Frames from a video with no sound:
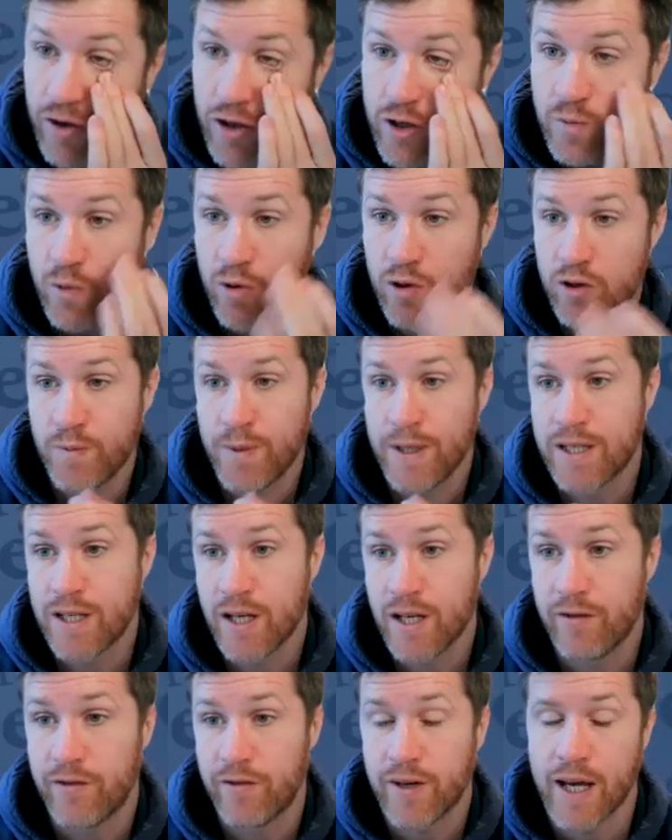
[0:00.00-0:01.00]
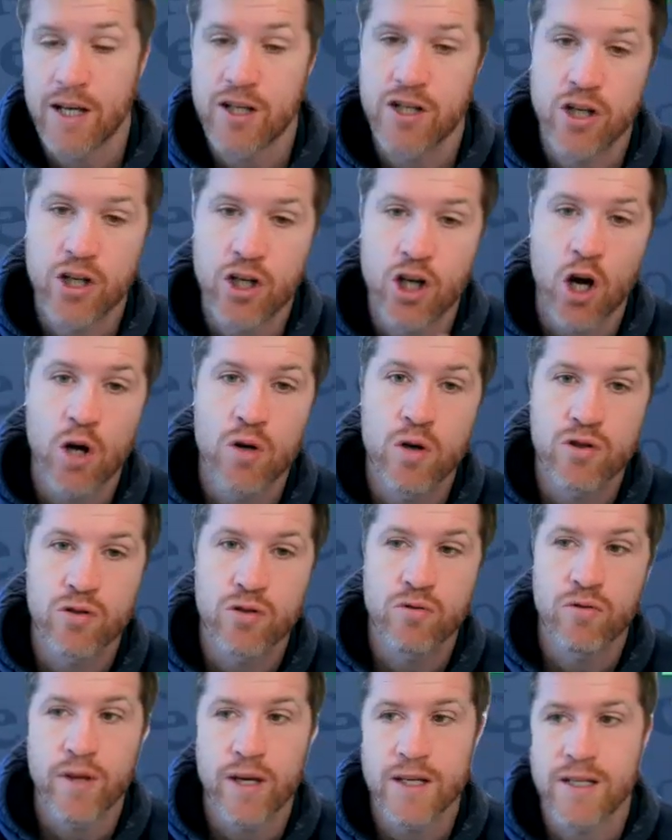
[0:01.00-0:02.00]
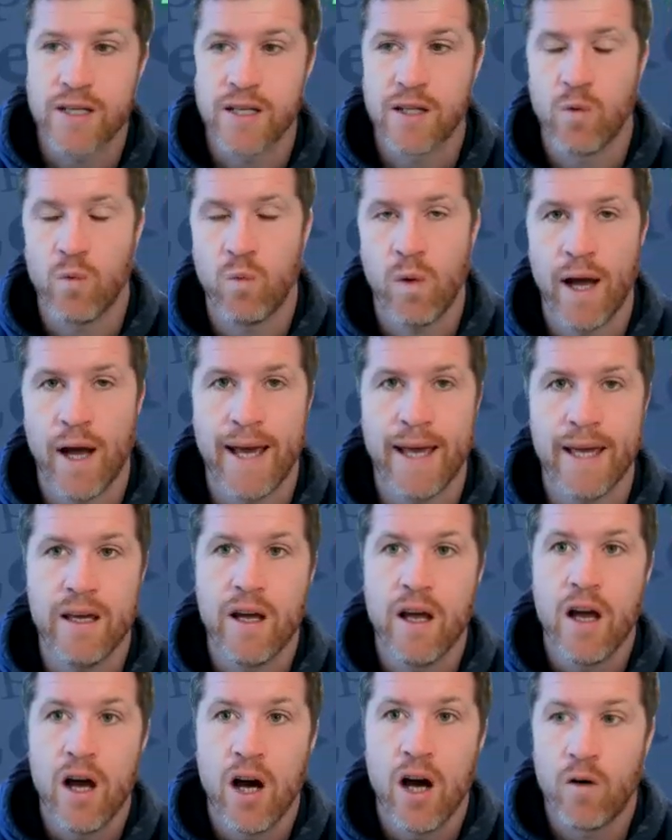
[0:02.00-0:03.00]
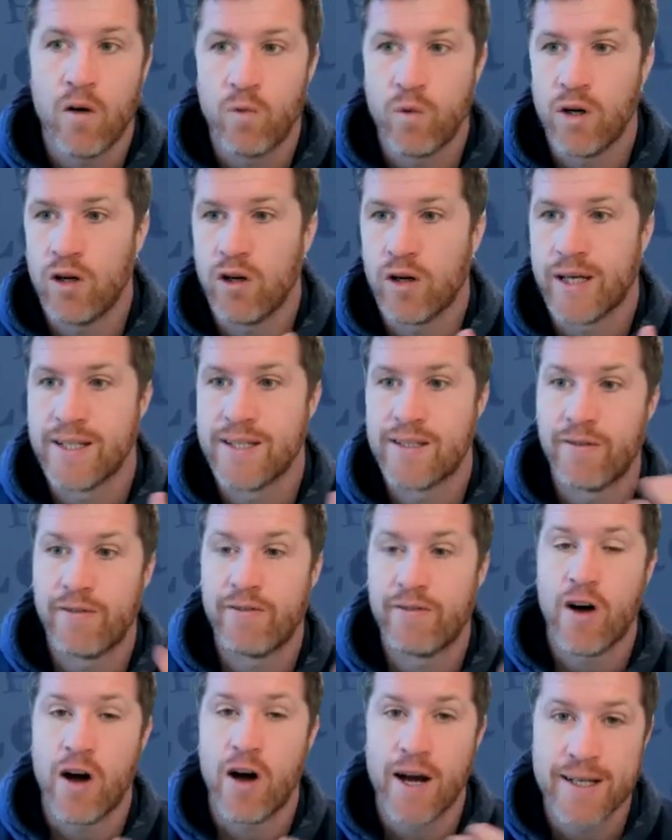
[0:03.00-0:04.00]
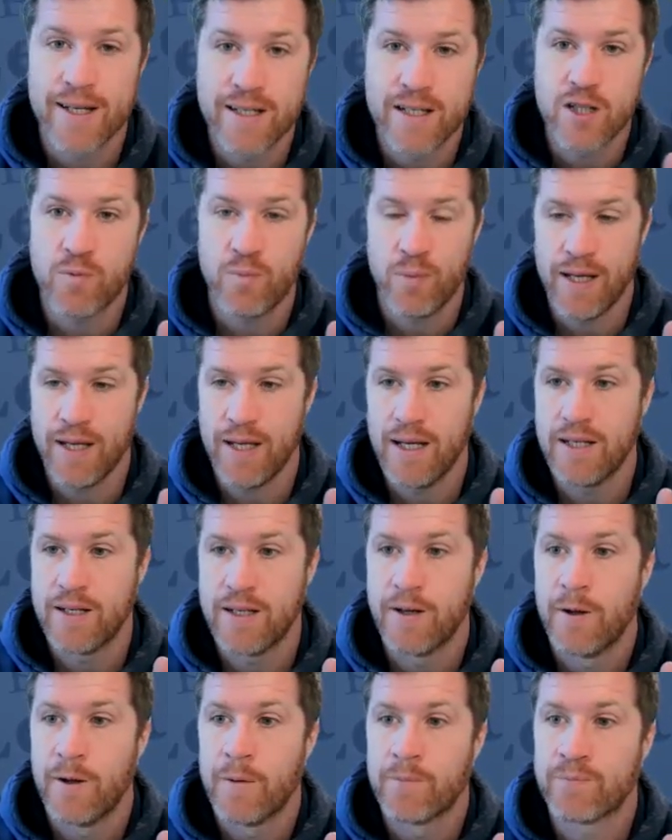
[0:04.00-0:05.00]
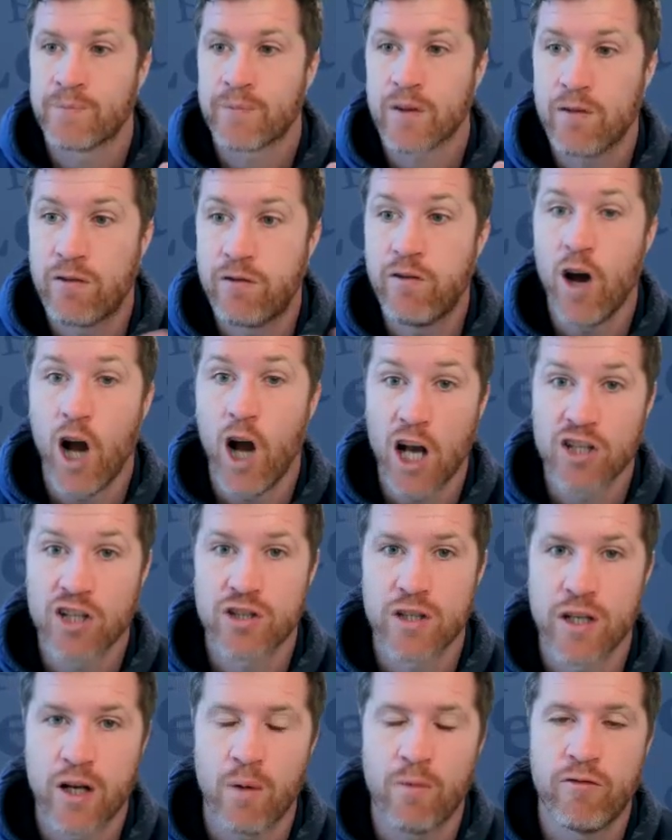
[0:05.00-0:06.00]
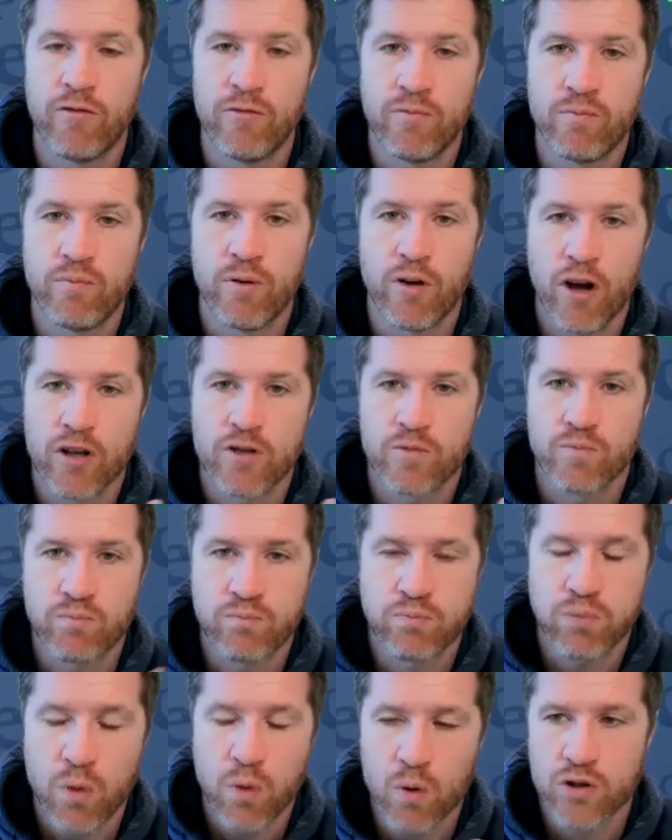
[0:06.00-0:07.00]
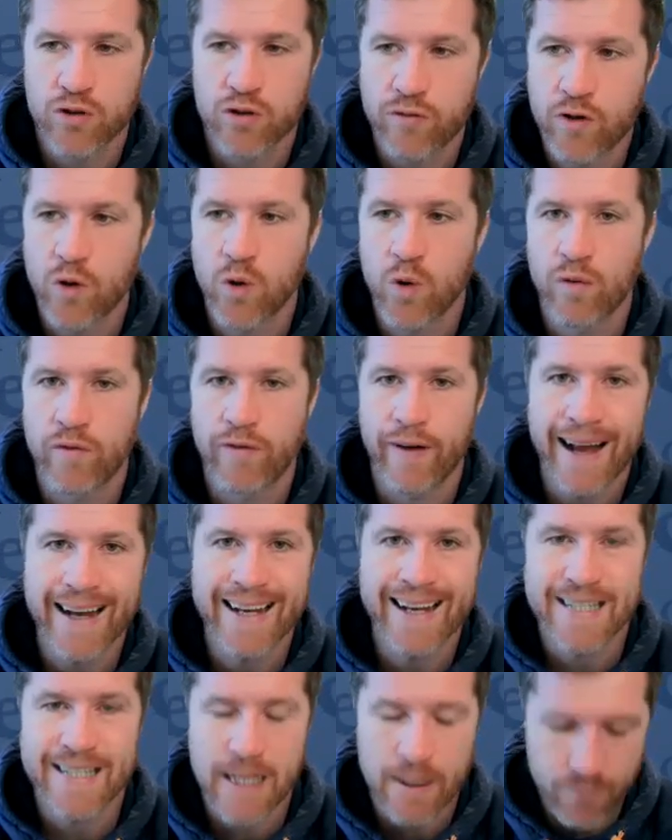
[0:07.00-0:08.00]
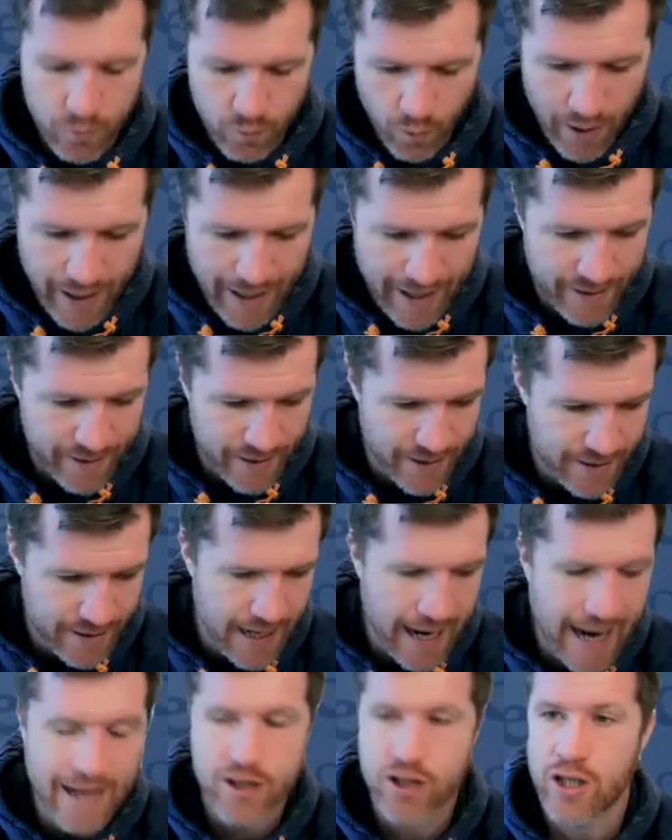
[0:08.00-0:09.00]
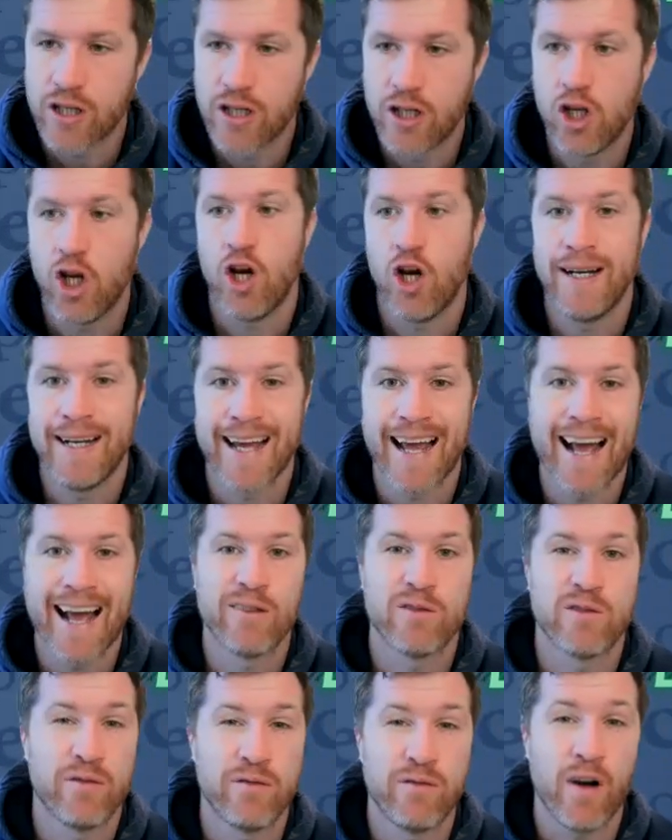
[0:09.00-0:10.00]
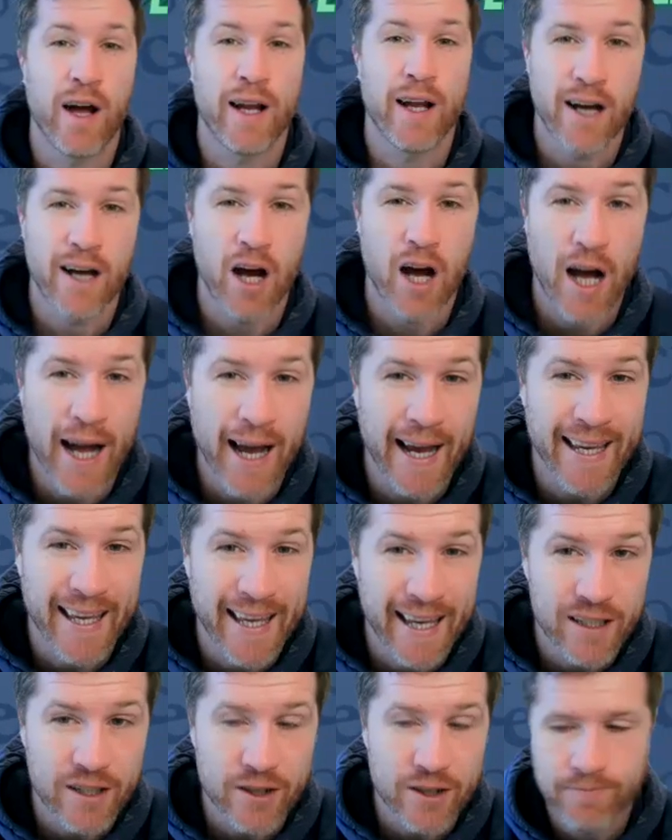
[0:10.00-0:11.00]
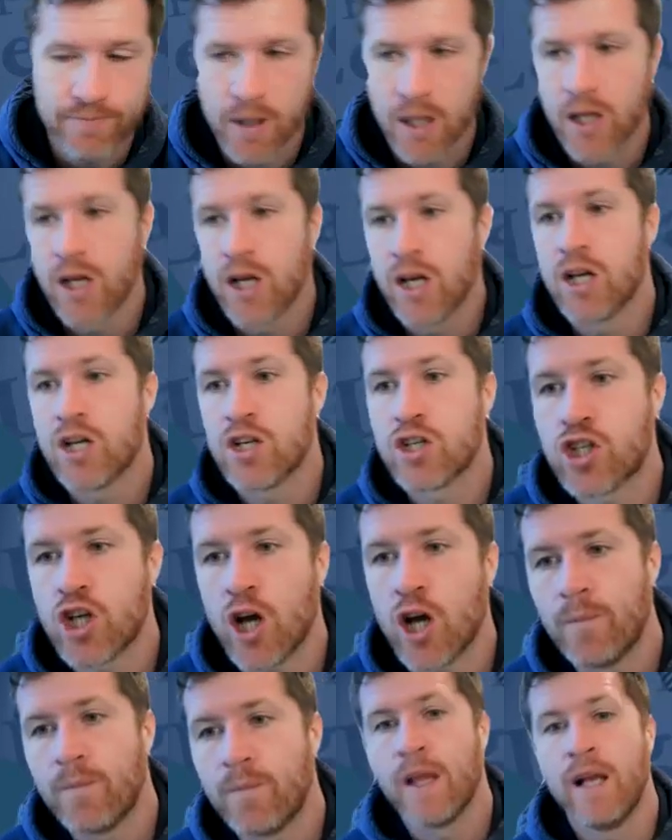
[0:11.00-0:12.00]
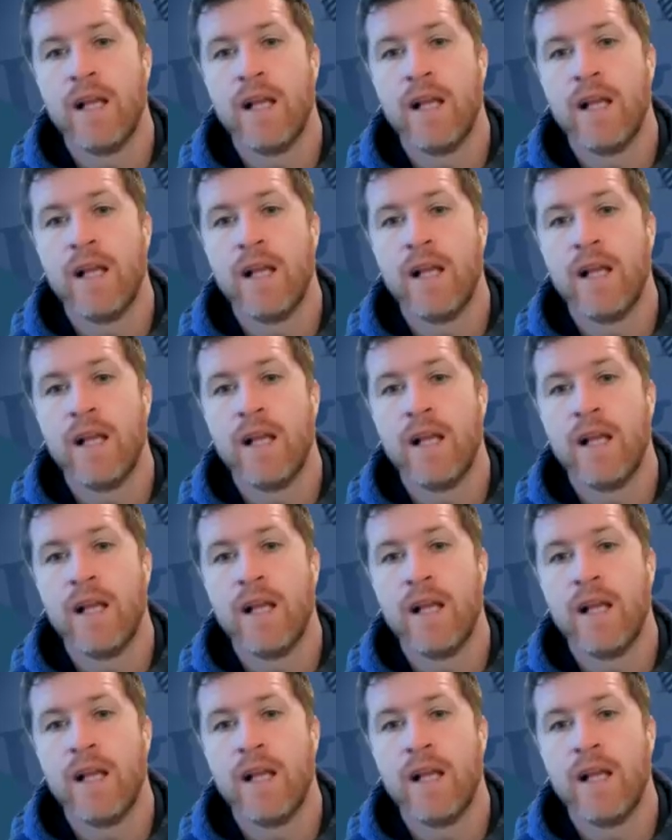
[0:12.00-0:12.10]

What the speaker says: sports speed certification goes through this in the way of, we're looking to find speed first. And our first port of call for any team sport athlete is actually learning how to find our higher gears. So